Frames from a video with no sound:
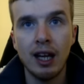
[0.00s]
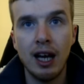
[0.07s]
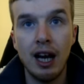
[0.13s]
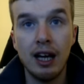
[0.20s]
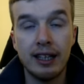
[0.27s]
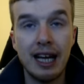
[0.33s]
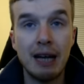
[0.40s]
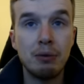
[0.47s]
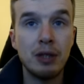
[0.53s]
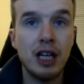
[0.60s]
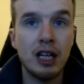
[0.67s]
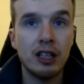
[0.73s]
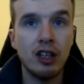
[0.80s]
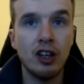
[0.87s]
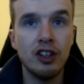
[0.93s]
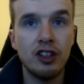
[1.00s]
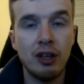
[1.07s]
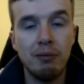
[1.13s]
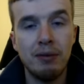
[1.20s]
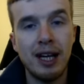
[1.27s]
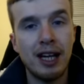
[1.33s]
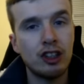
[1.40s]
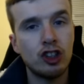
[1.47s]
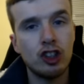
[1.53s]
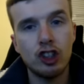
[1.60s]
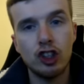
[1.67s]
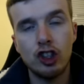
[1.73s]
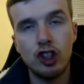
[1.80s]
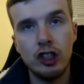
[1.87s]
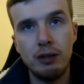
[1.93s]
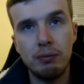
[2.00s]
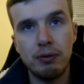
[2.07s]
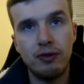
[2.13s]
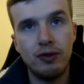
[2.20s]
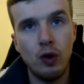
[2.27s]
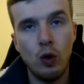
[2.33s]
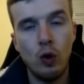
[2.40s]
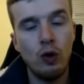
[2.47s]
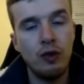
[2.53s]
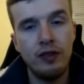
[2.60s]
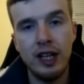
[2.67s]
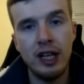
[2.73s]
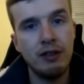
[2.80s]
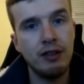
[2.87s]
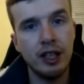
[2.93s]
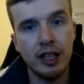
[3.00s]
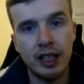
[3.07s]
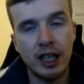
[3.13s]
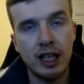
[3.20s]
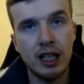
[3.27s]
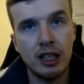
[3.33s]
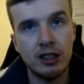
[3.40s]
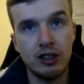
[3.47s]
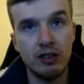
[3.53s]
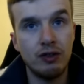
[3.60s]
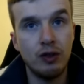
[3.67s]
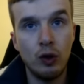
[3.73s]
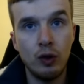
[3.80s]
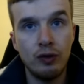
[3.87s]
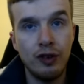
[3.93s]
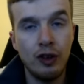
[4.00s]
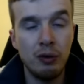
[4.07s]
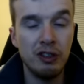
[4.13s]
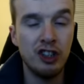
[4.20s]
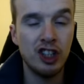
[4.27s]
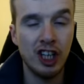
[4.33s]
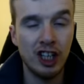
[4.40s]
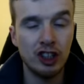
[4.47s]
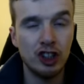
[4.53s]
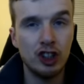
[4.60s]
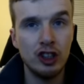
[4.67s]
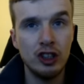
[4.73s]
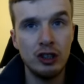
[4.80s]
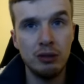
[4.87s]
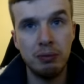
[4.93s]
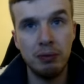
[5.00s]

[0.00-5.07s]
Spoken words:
Gabrian Archon's up next, just a cheap 4 Faeria card. It's a 4/4 with charge 2, but